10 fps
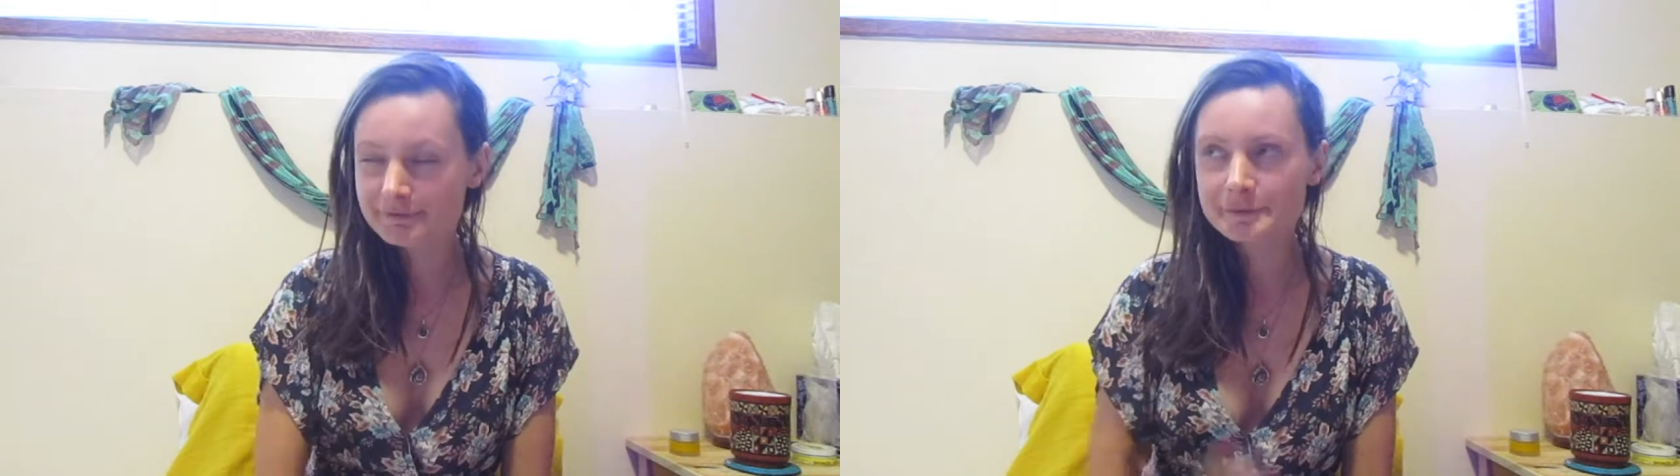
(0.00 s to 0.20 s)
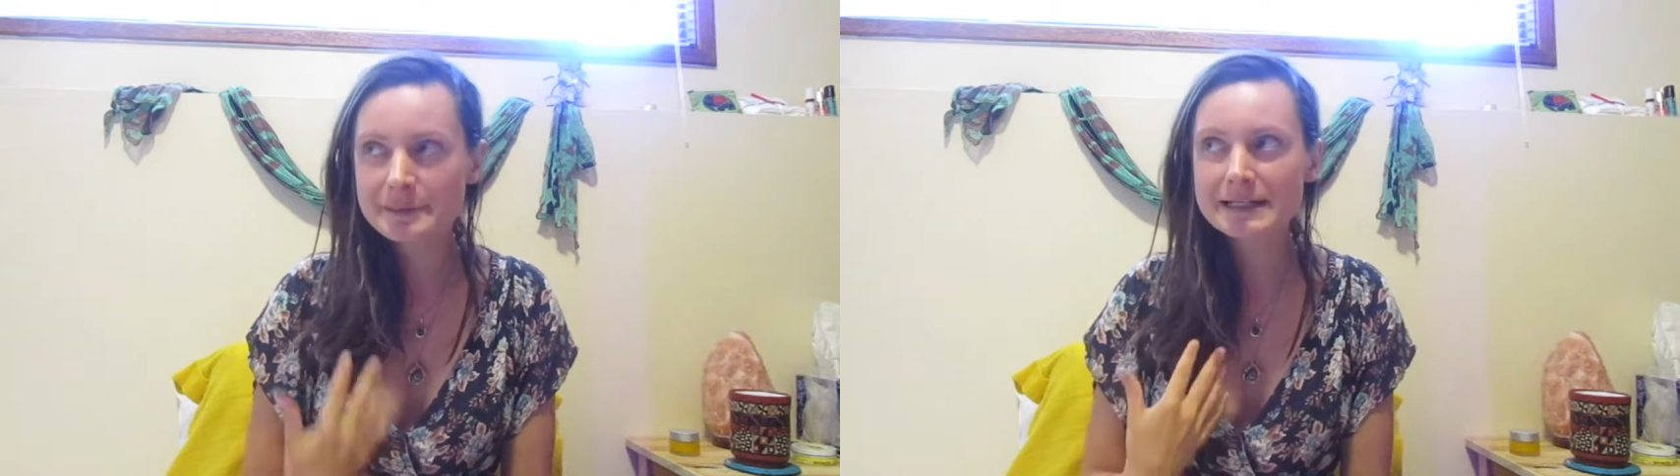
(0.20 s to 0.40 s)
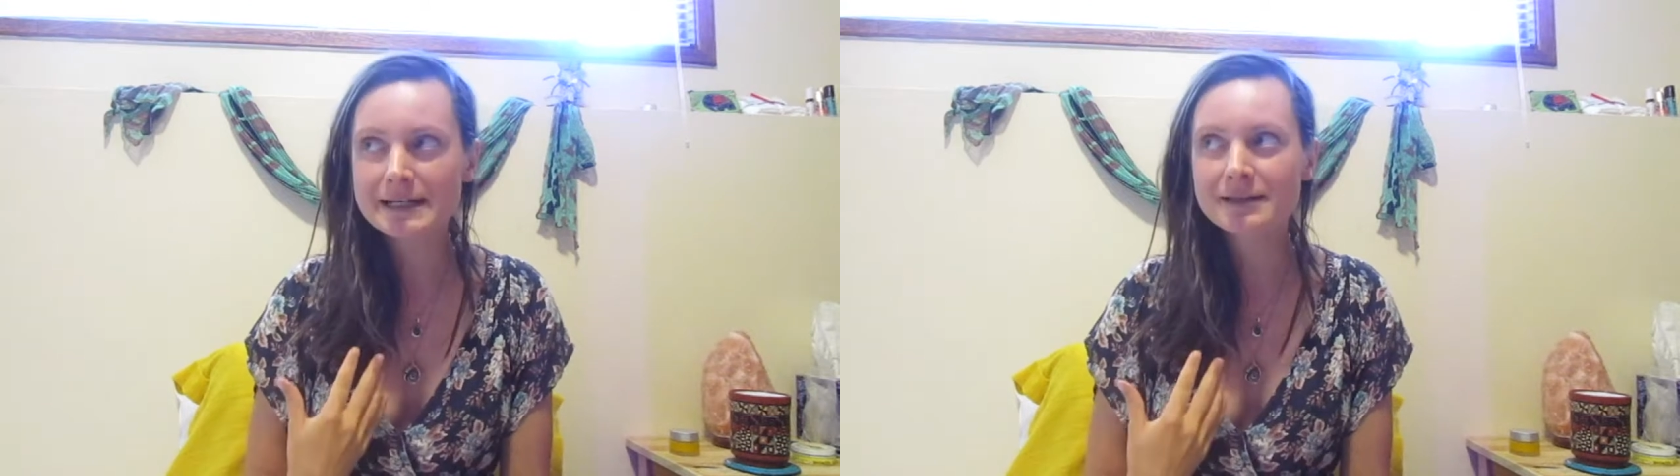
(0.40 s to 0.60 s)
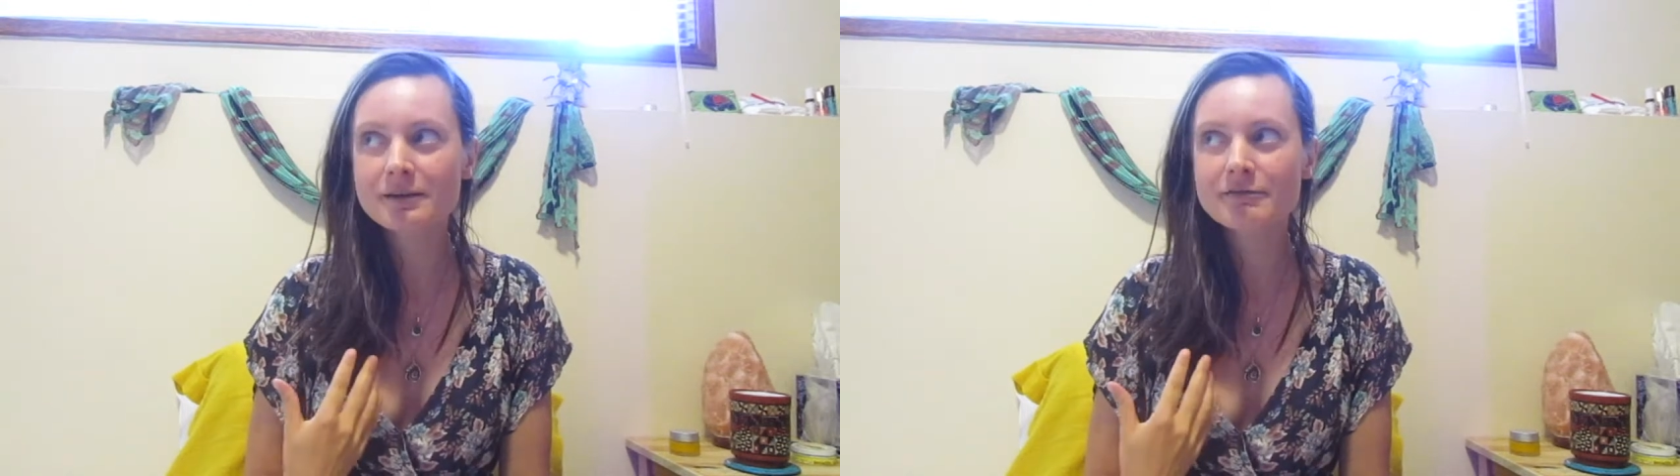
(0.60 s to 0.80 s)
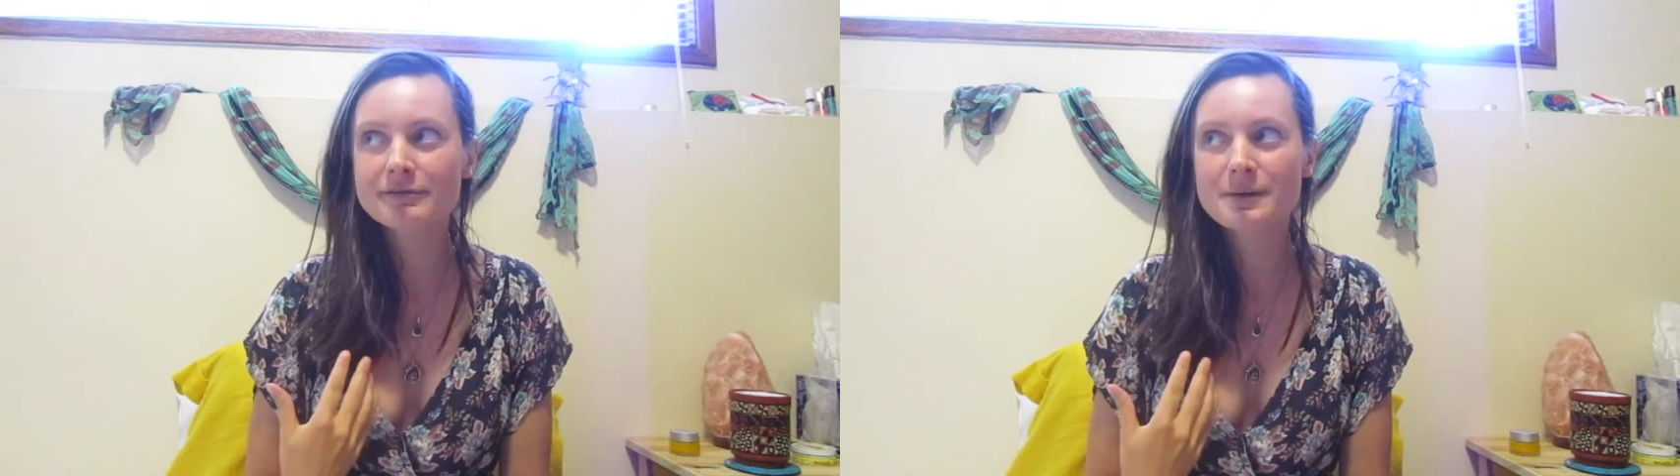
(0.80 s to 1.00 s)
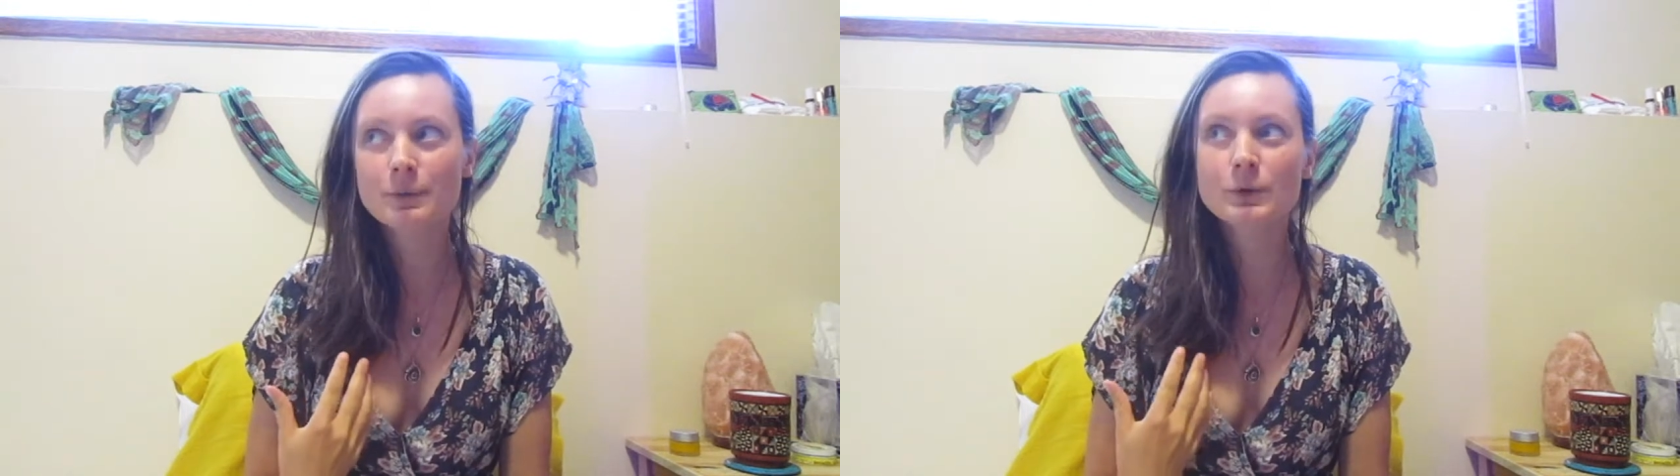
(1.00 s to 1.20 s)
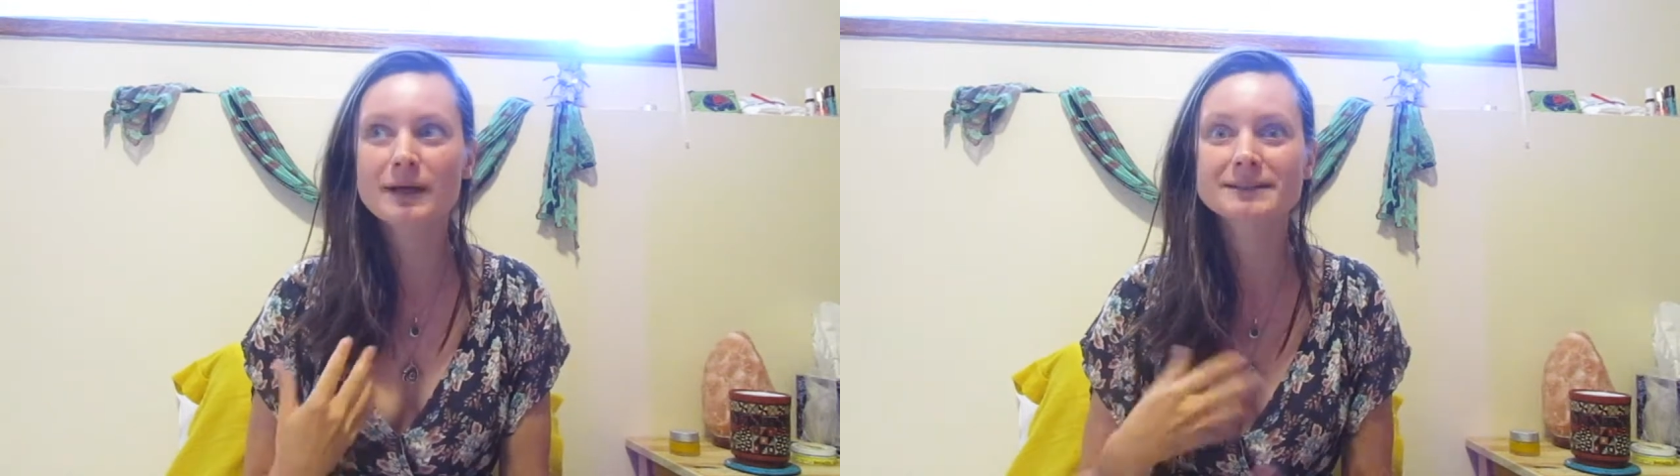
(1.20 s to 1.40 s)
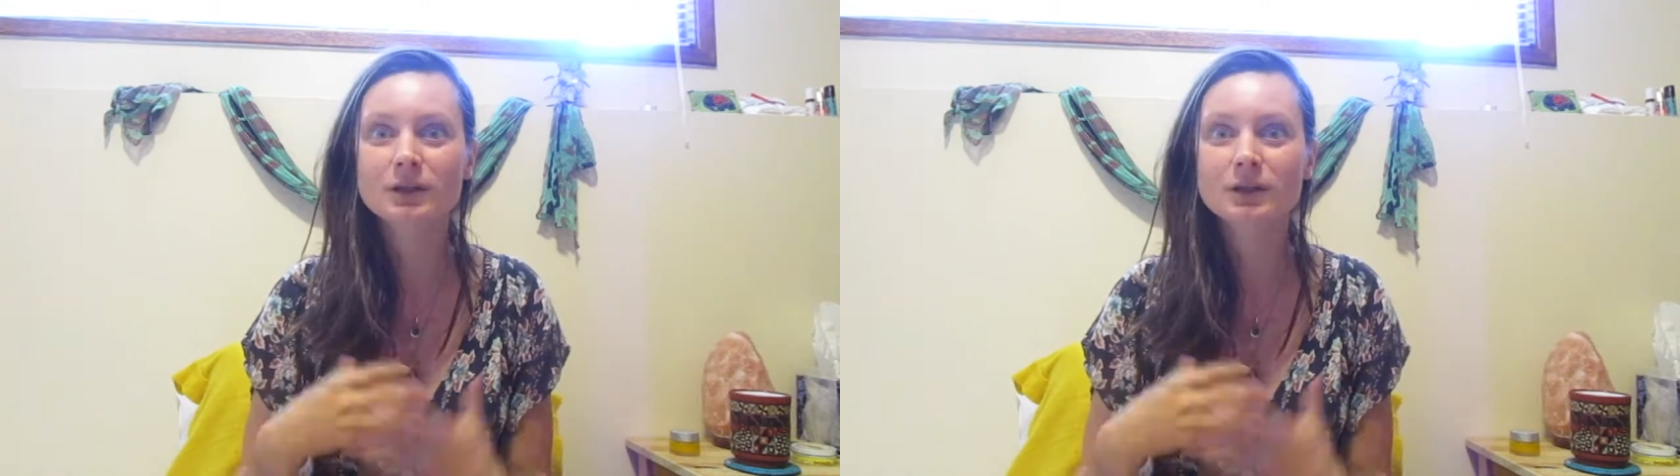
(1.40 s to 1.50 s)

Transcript: For me, I think of someone who